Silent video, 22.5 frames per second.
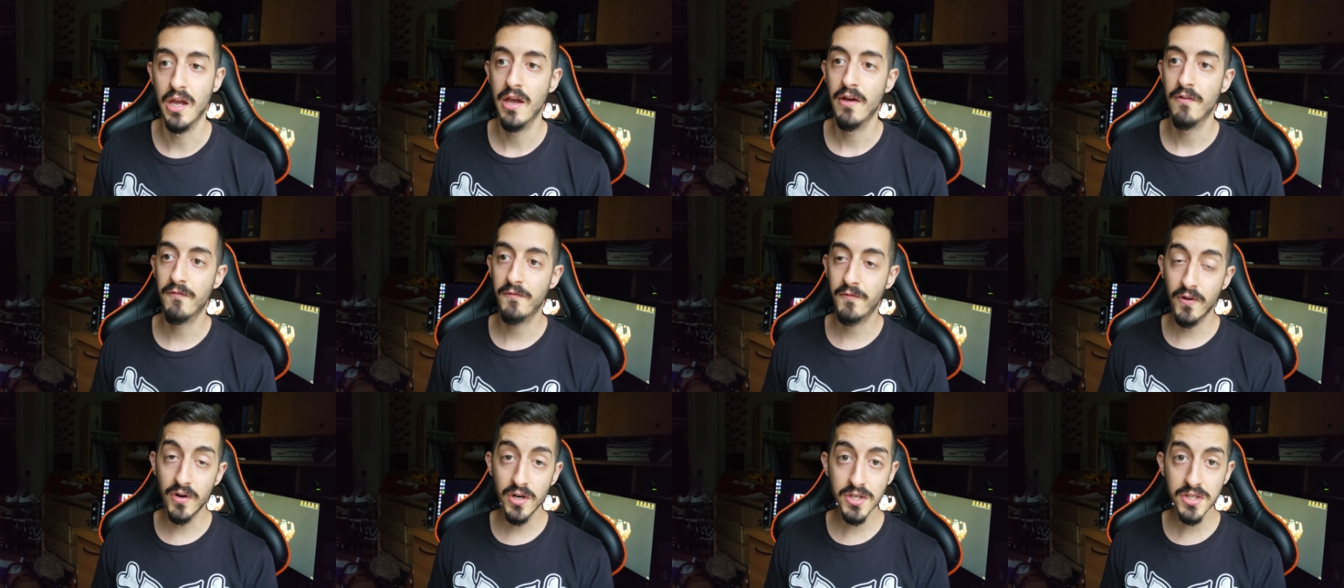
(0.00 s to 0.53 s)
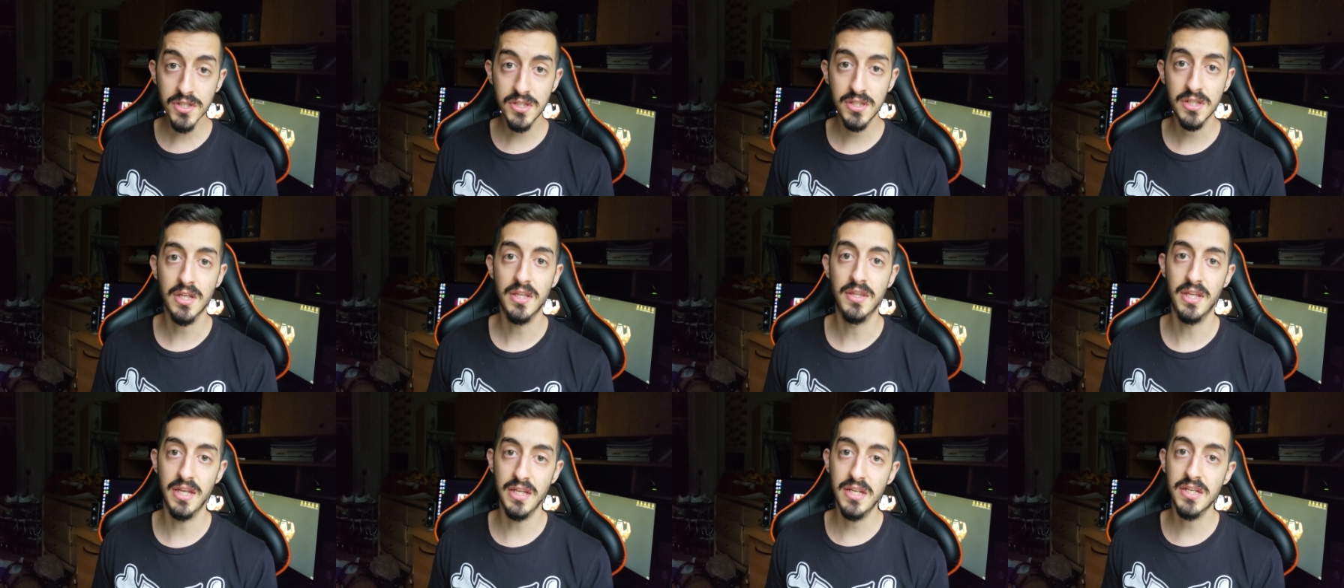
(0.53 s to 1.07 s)
First,
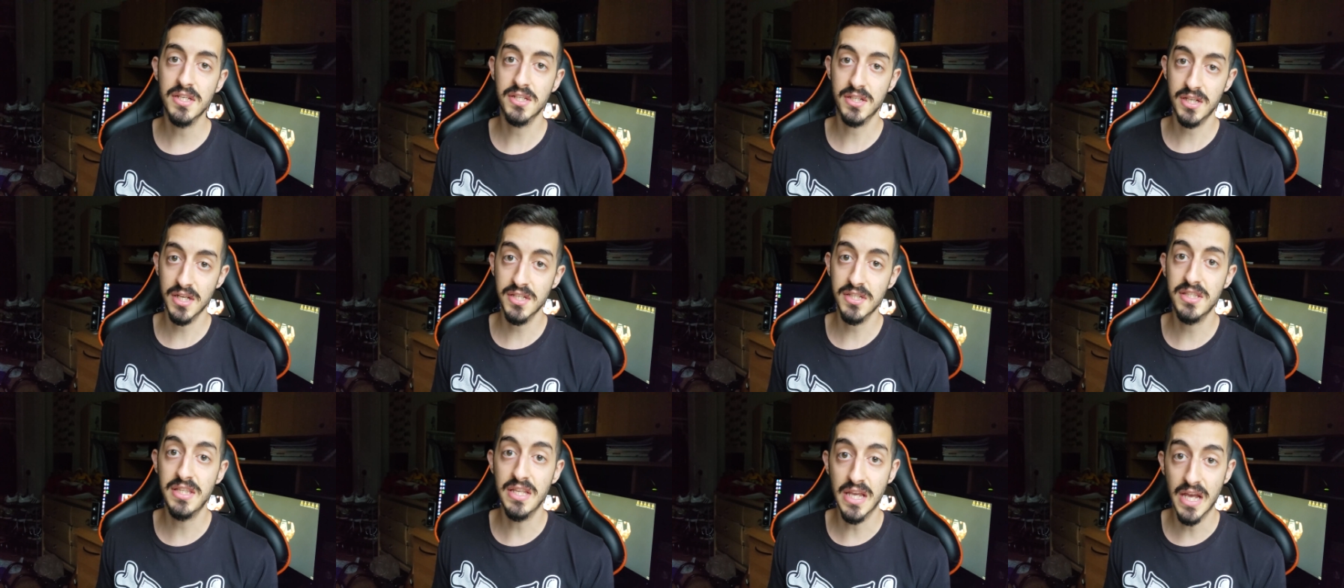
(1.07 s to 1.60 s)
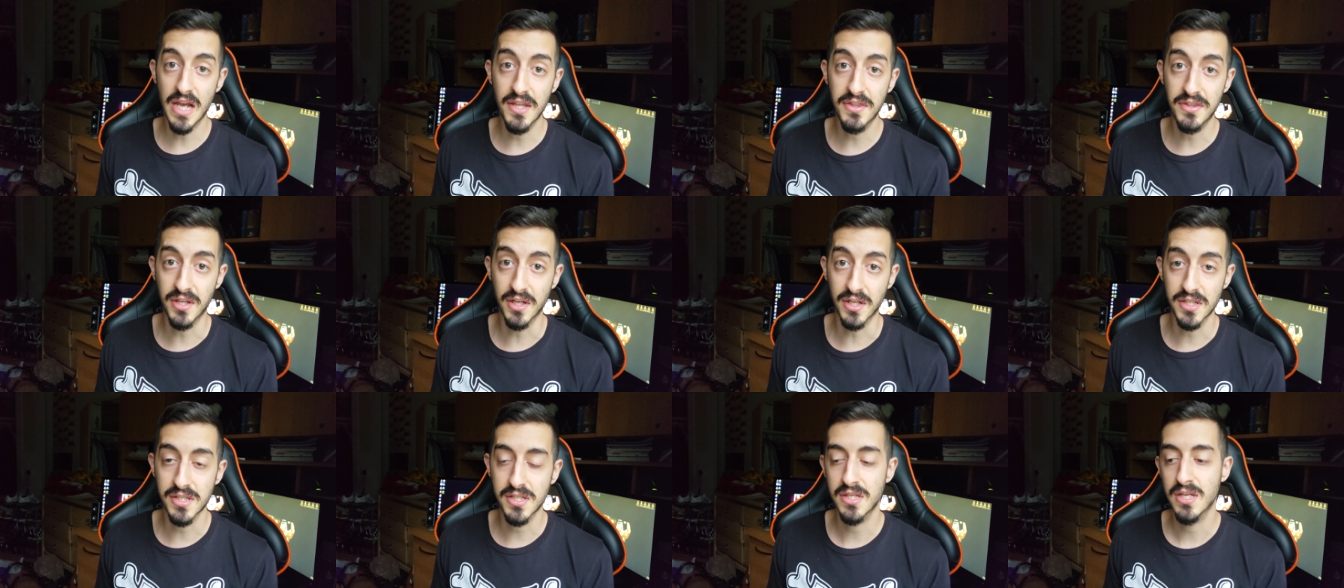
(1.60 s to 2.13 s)
they discussed the
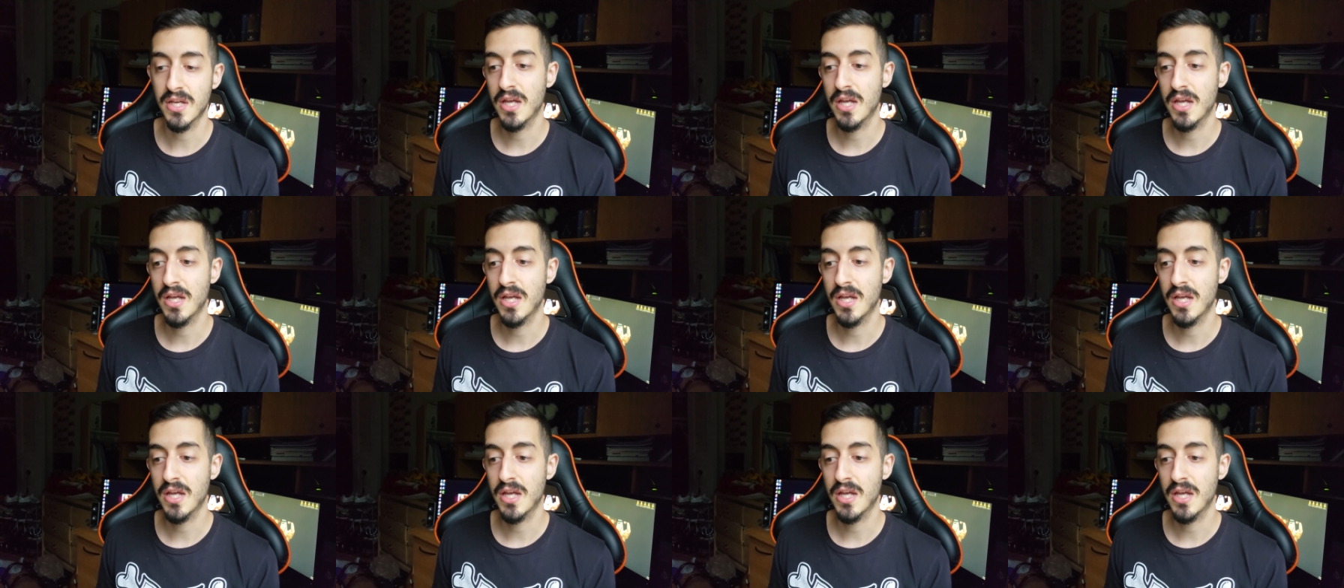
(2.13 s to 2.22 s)
ethics.